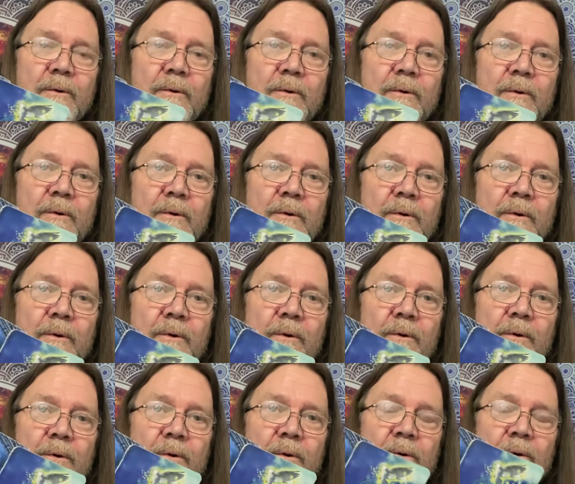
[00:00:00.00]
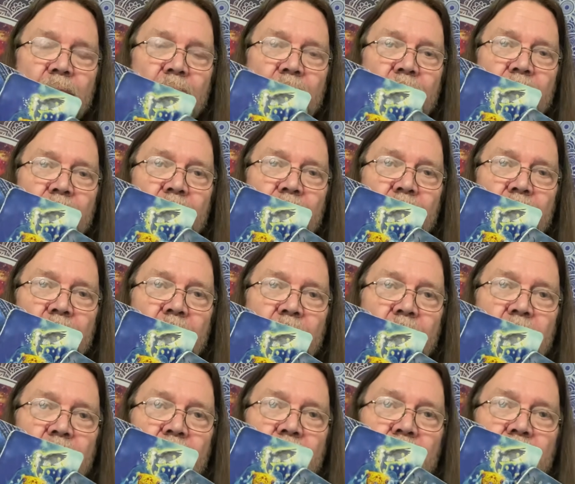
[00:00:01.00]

No one is speaking in this clip.